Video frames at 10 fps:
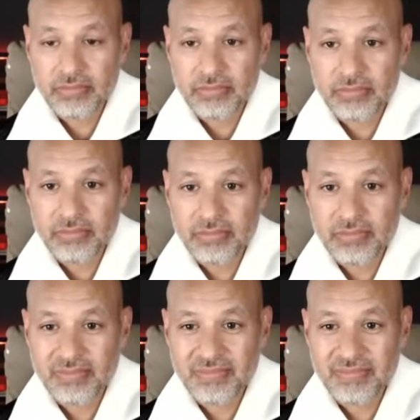
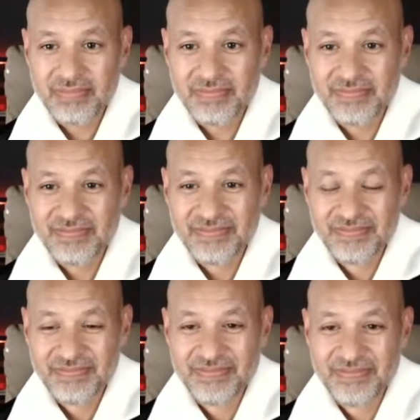
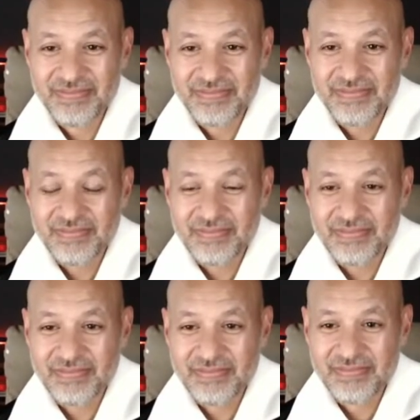
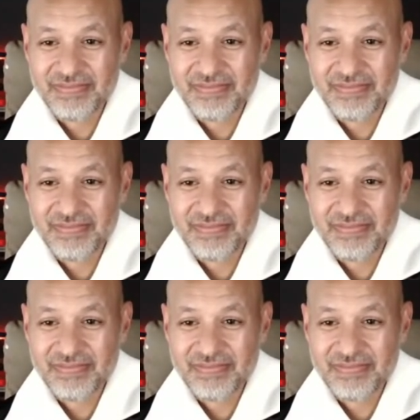(not speaking)